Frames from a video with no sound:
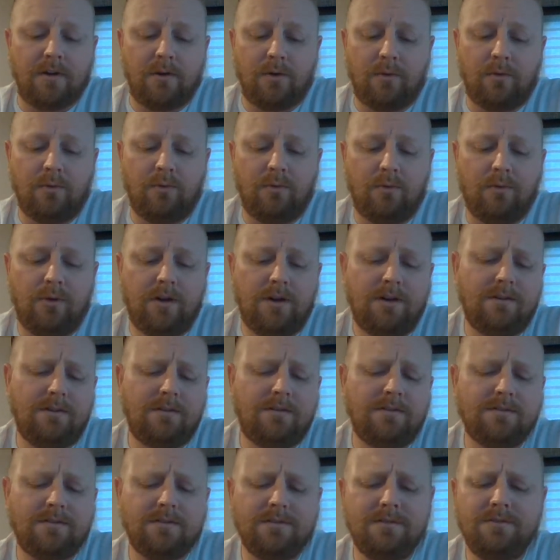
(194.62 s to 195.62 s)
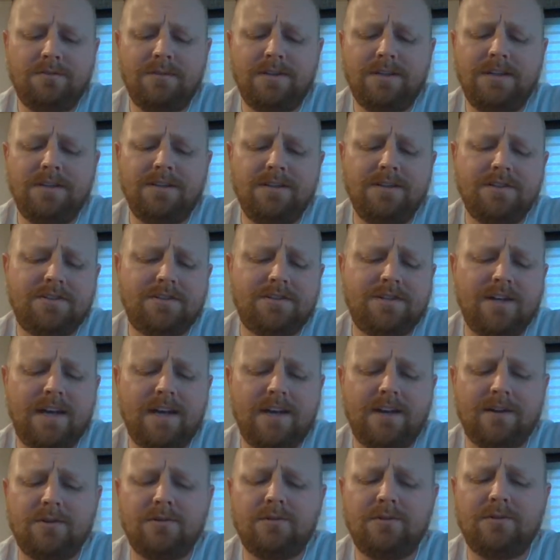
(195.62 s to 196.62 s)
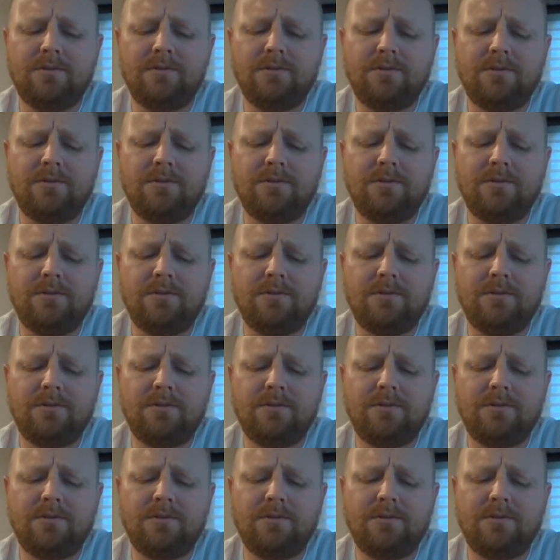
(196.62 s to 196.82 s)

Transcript: no longer in the shadow